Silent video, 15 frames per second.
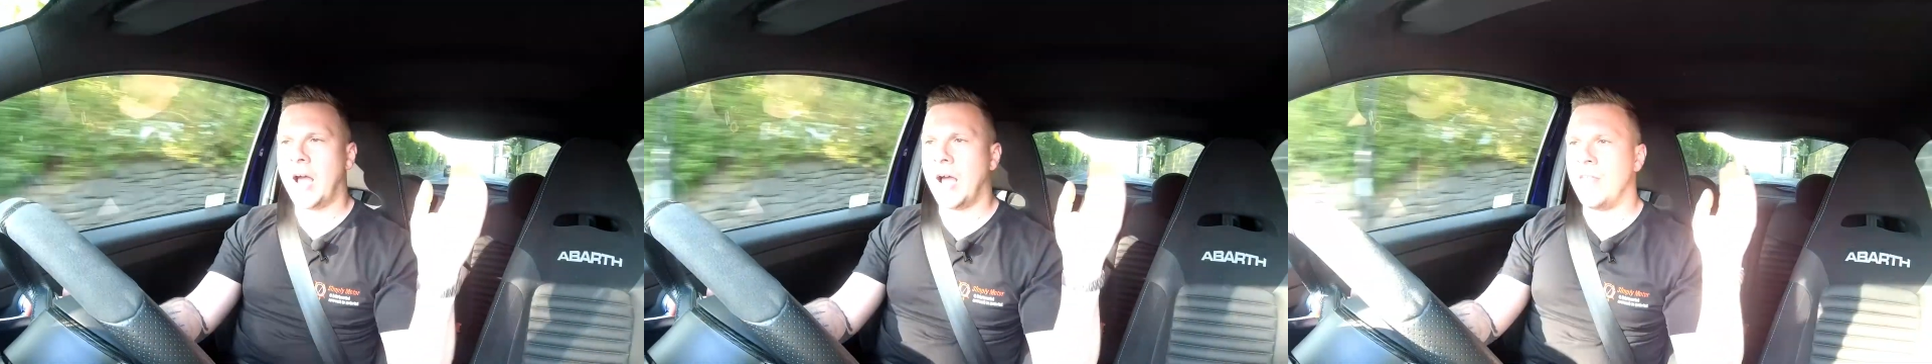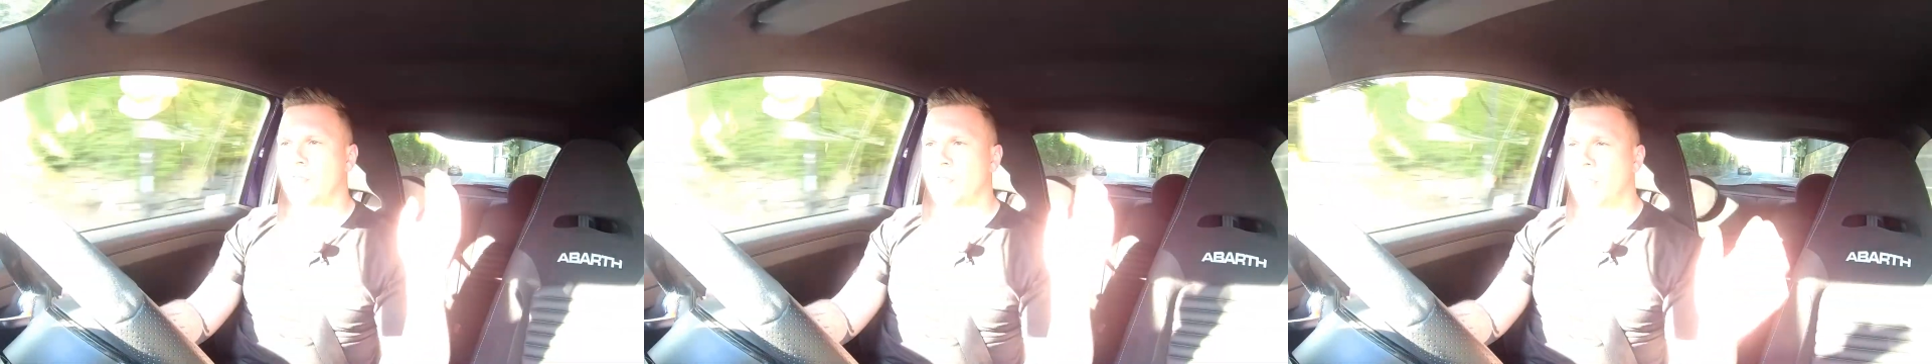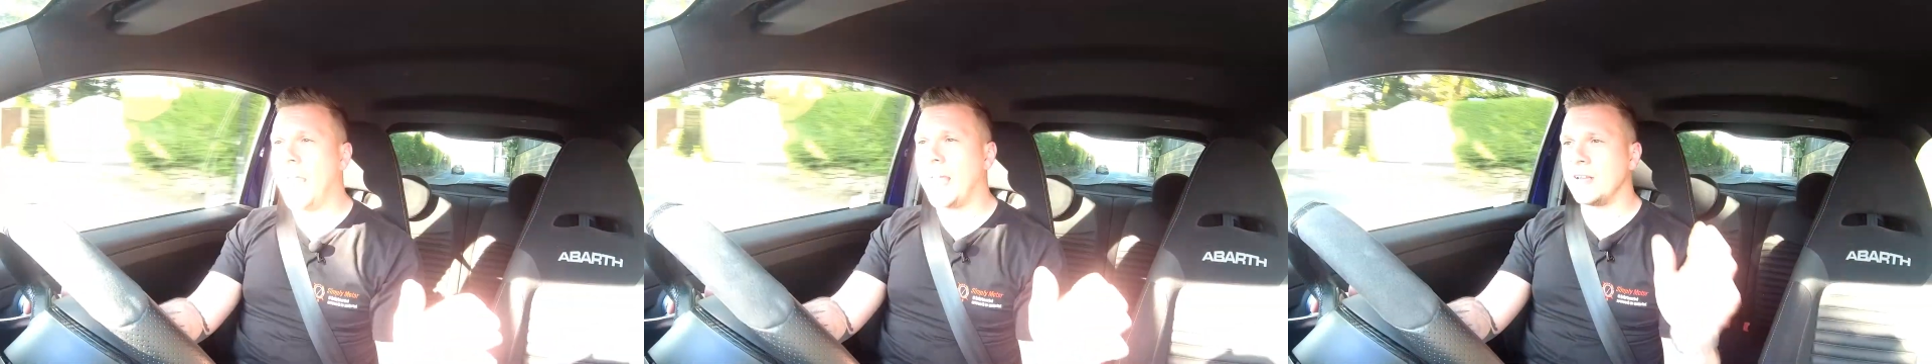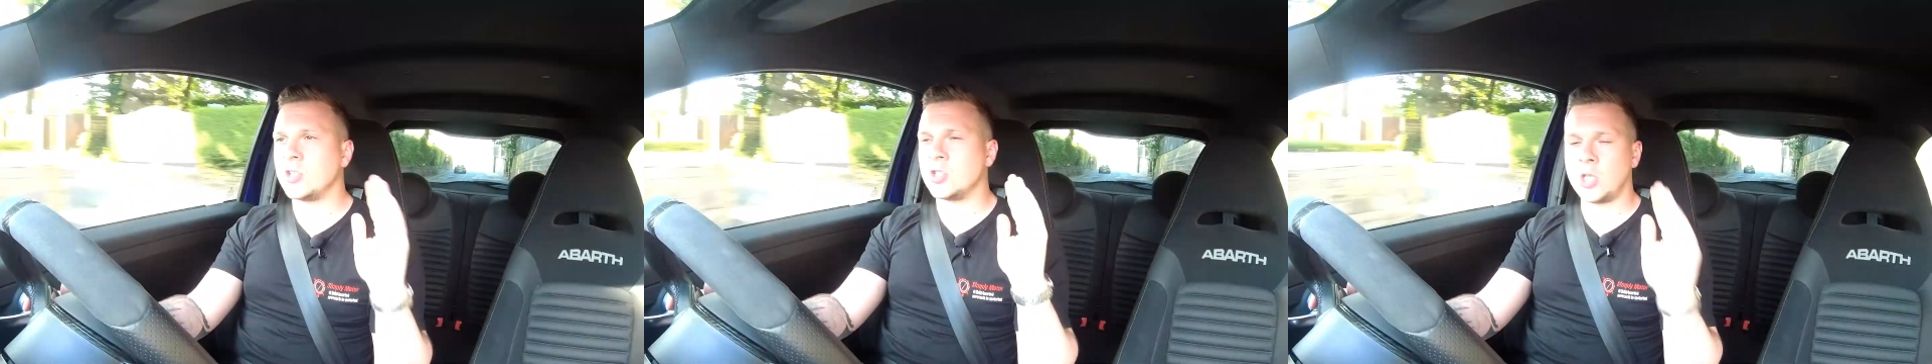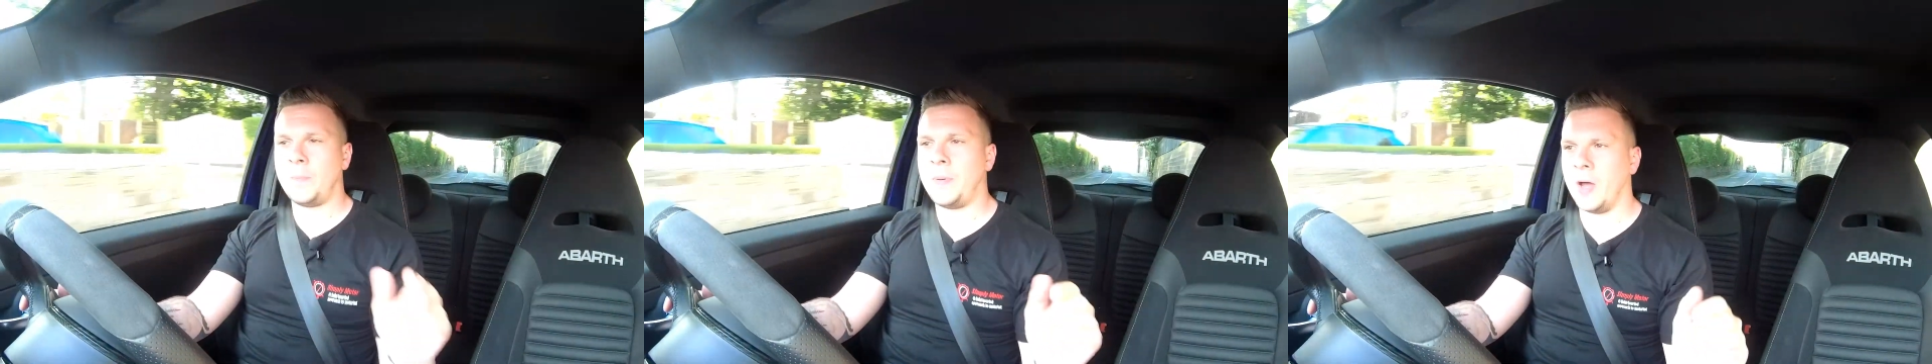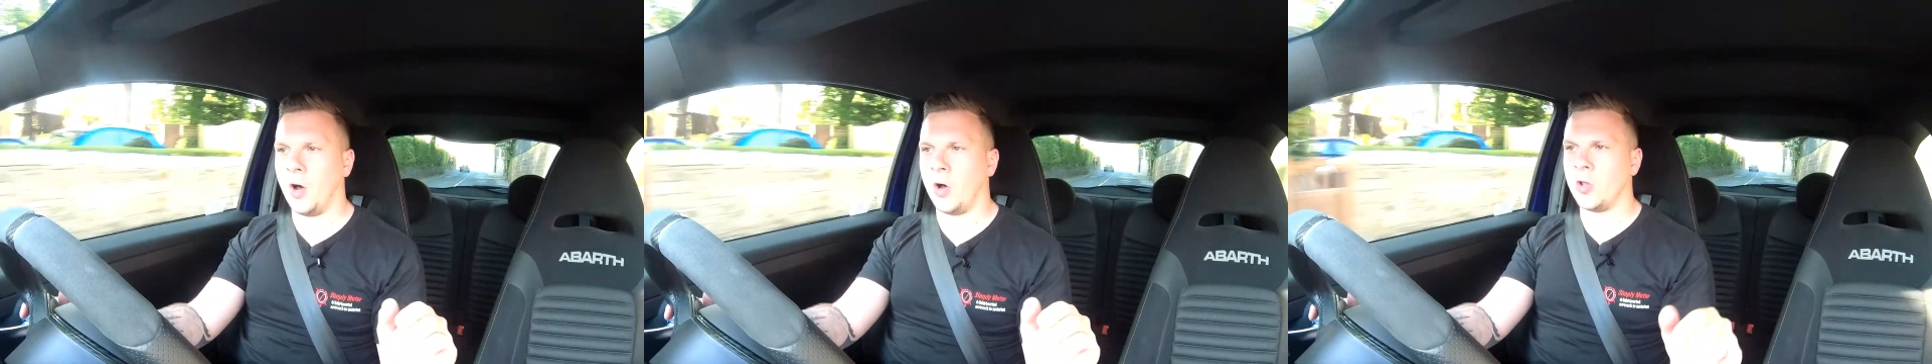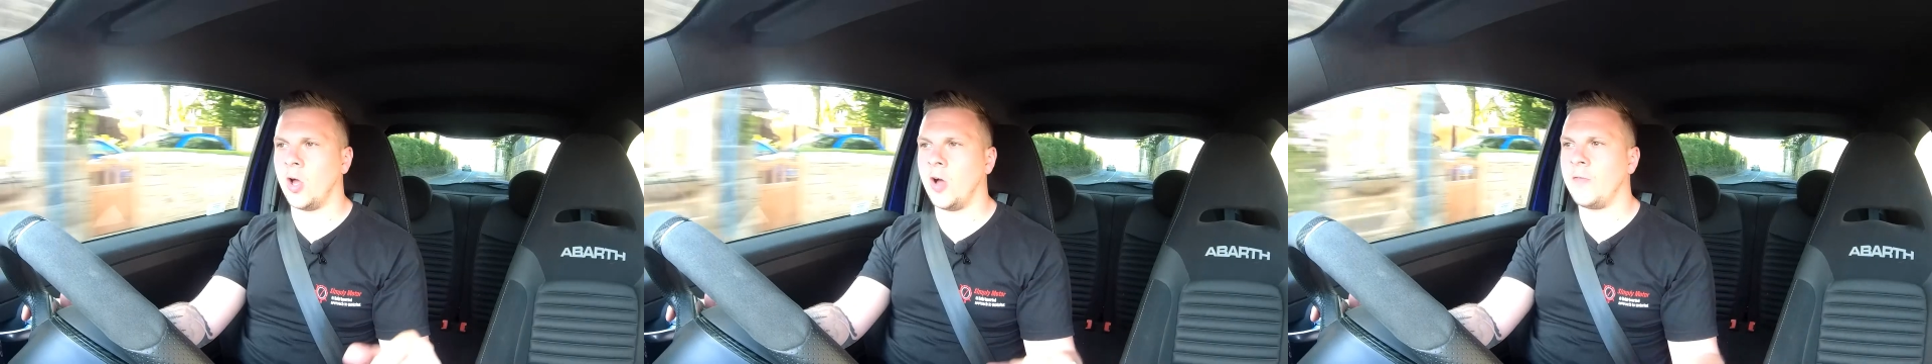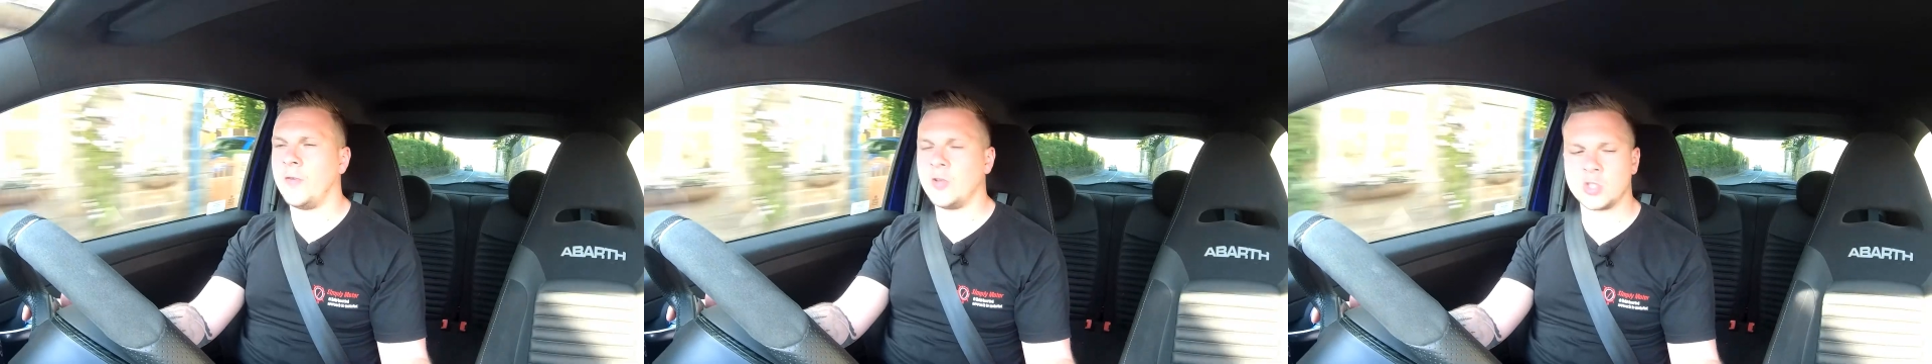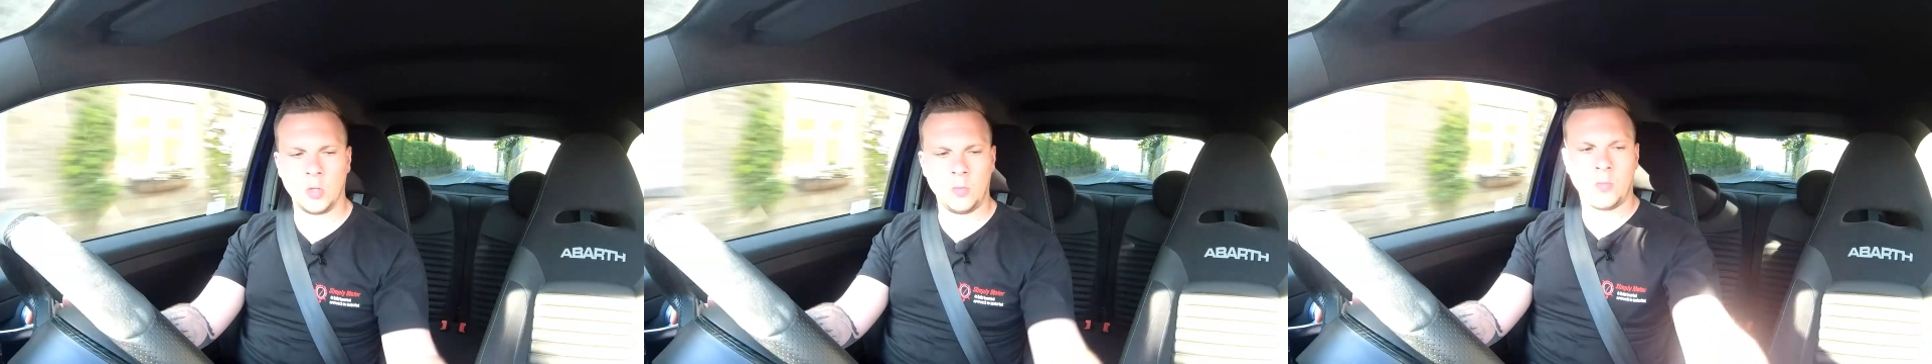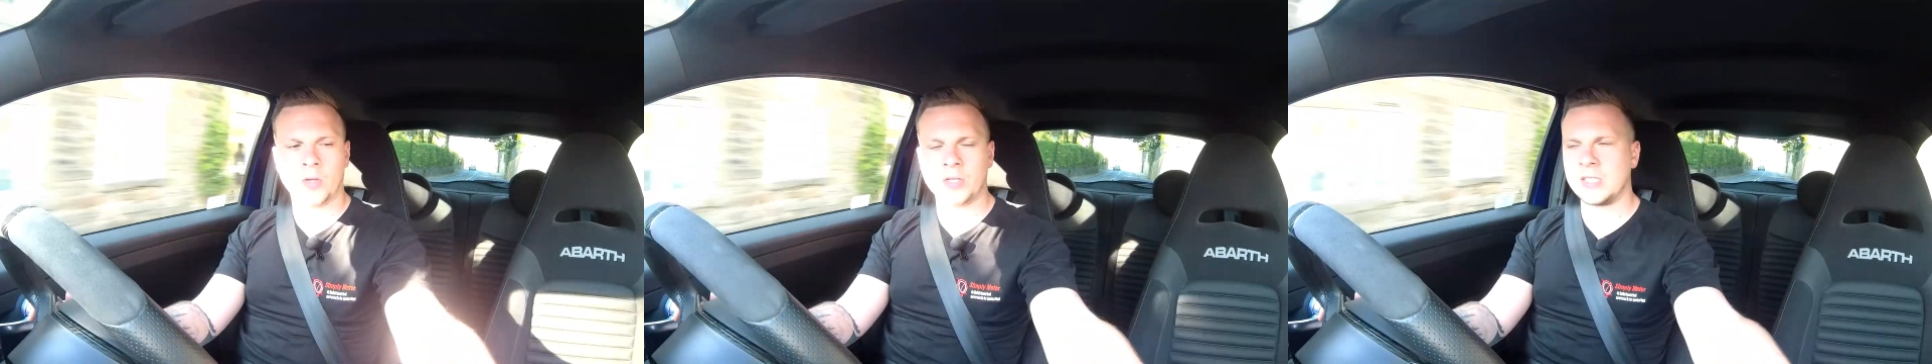And then, to top it all off,
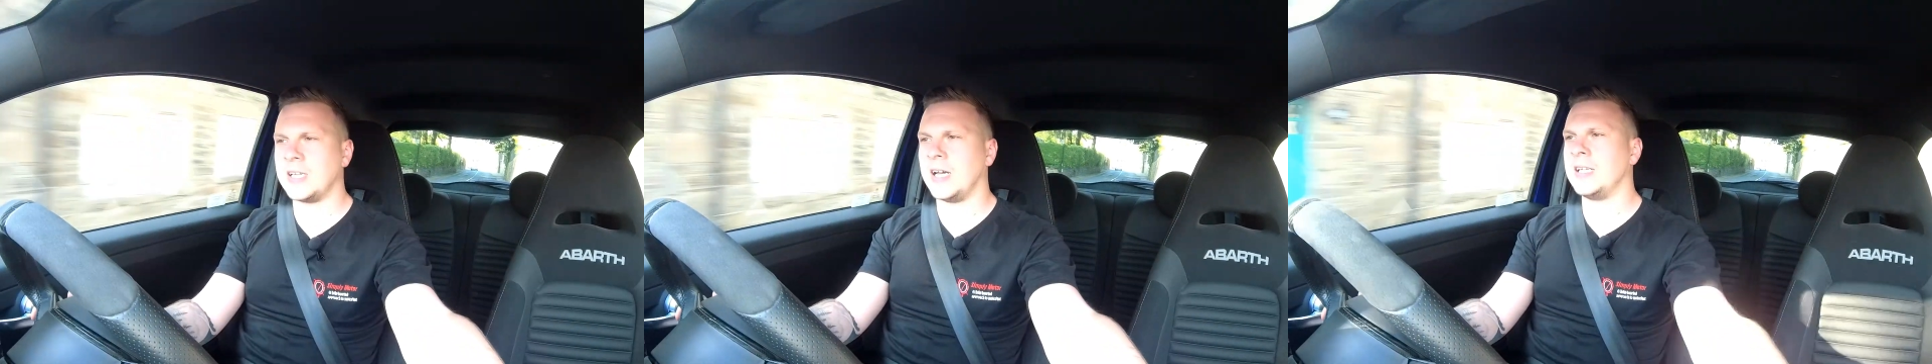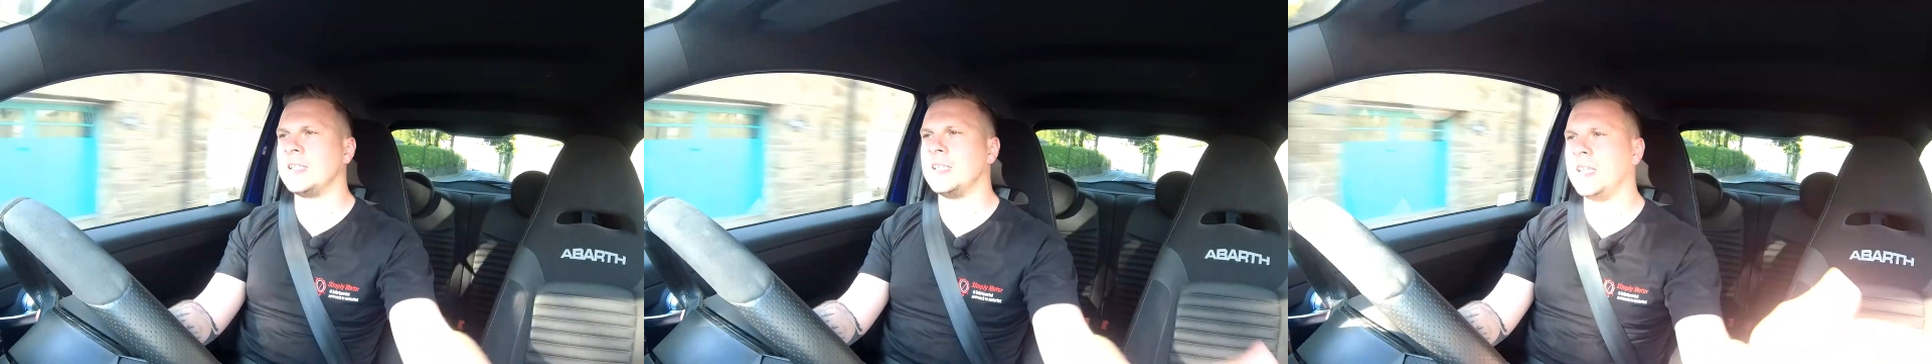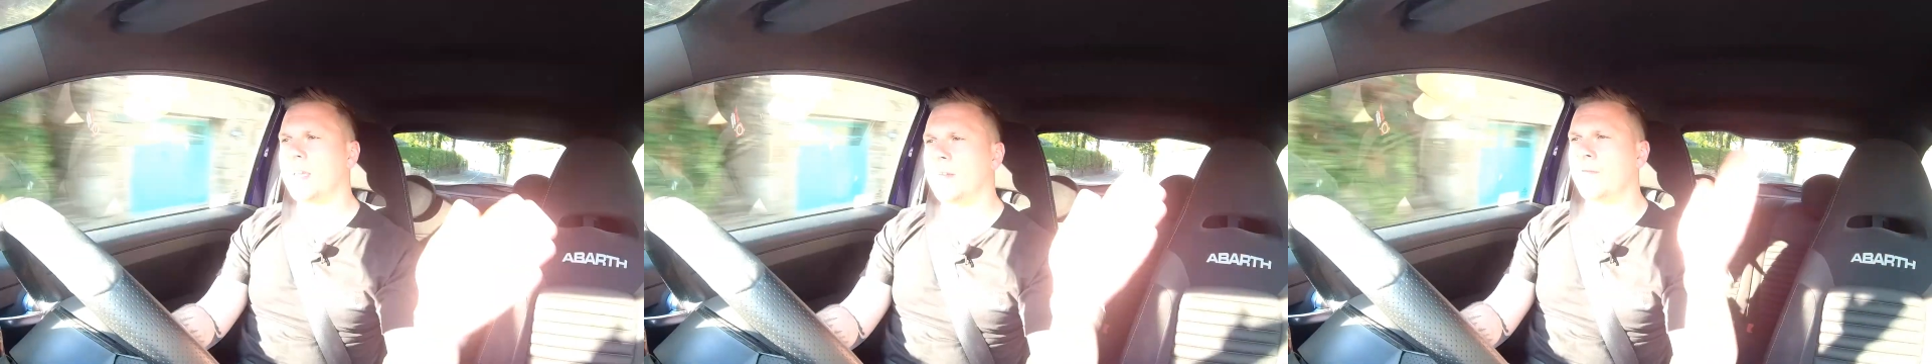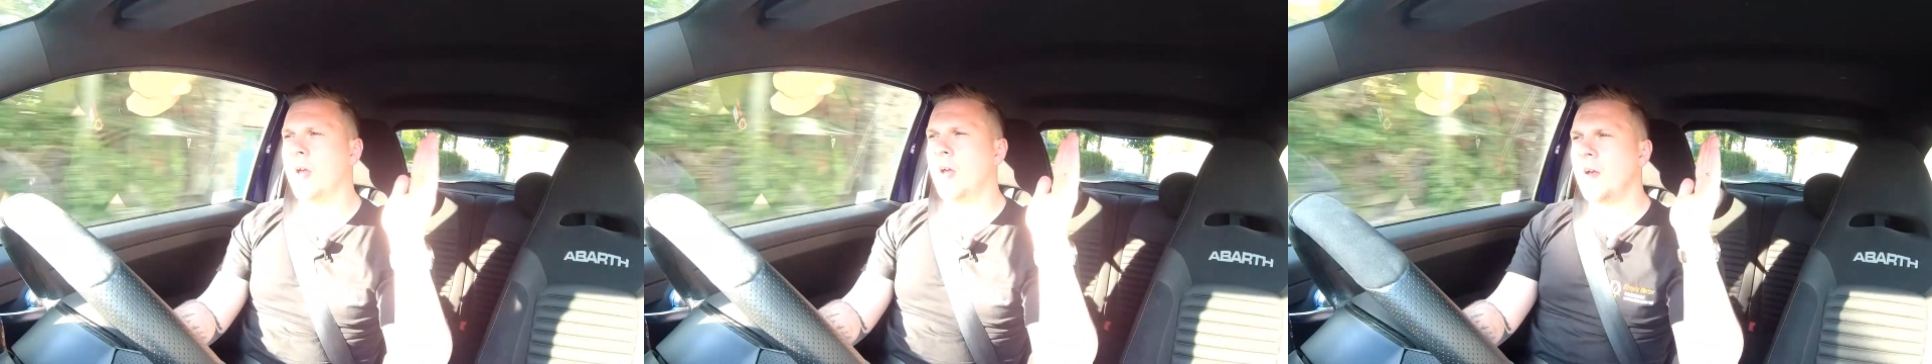someone decided to leave